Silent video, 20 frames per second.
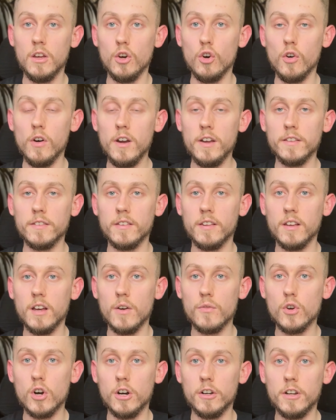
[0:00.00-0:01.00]
All right,
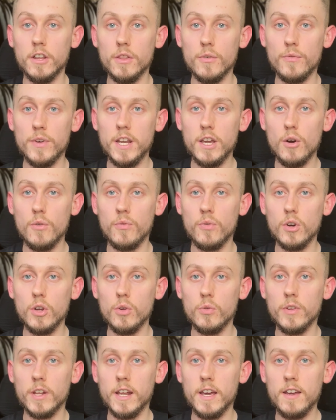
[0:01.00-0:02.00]
I've got another video for
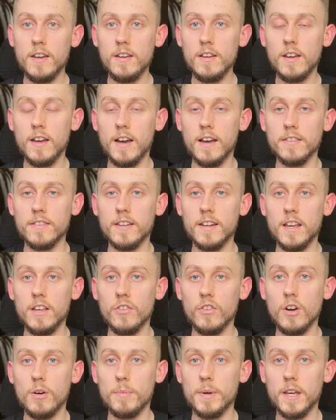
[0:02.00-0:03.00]
you today, and
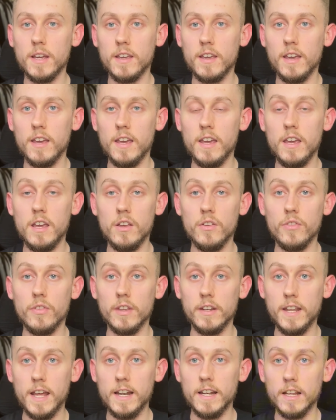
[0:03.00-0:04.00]
today's topic is
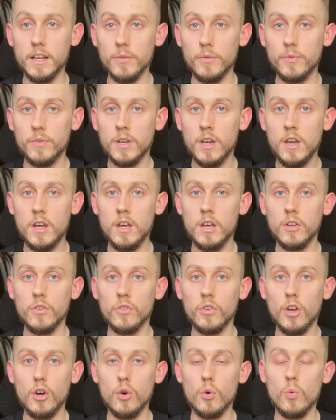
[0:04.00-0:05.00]
the deadlift.
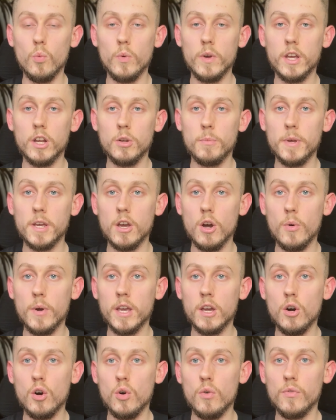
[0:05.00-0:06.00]
So we're going to be
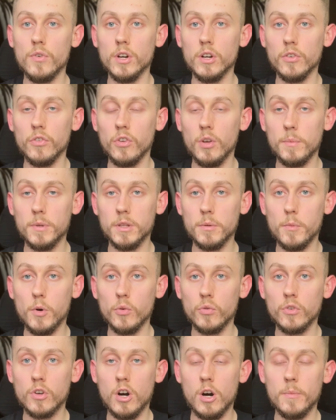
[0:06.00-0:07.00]
going over some of the
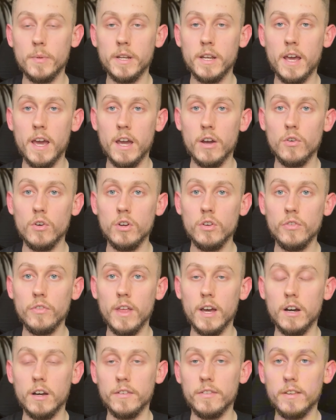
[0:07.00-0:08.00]
most common errors
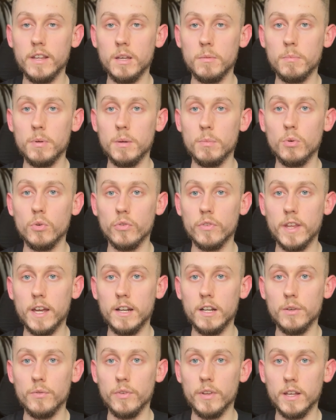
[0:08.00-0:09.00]
that I see in people's
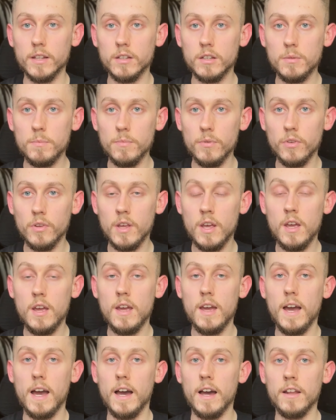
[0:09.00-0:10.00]
deadlift setups
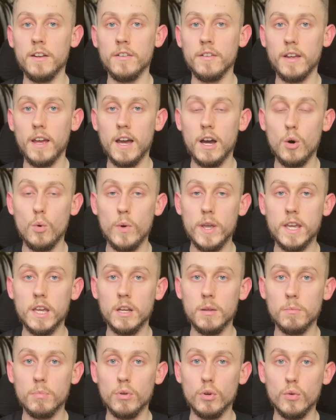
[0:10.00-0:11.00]
and how we
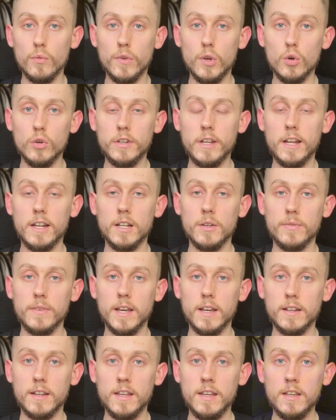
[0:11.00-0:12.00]
can improve your deadlift
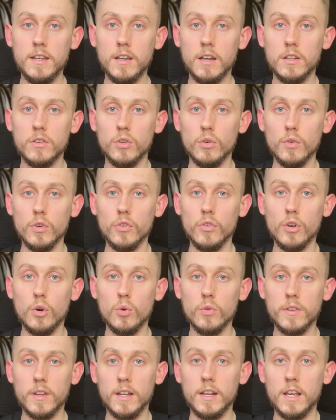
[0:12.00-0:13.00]
technique to
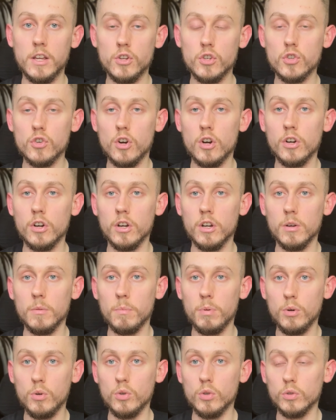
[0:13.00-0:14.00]
result in a stronger
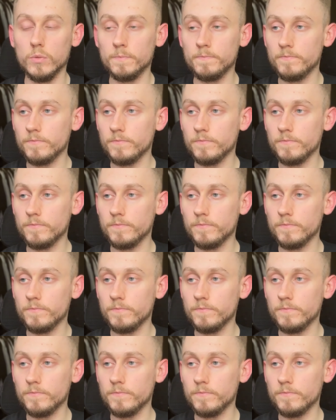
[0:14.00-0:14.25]
pull.